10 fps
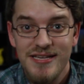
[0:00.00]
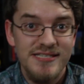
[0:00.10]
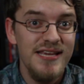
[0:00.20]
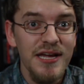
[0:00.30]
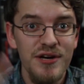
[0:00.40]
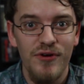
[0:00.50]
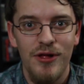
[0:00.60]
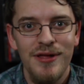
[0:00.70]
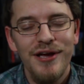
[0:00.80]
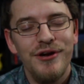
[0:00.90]
Second of
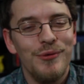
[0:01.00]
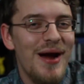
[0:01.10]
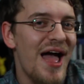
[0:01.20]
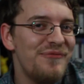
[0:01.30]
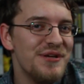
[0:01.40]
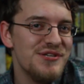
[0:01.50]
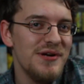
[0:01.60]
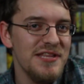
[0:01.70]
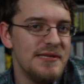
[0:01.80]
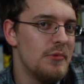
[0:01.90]
all, graphics are
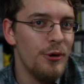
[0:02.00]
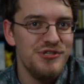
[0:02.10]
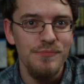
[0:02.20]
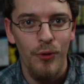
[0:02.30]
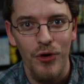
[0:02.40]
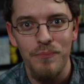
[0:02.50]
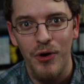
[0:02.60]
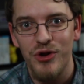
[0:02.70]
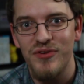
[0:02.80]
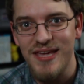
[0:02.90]
not the most important
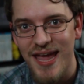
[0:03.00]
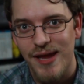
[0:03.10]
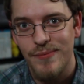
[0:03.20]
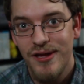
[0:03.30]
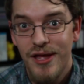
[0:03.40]
part of a game.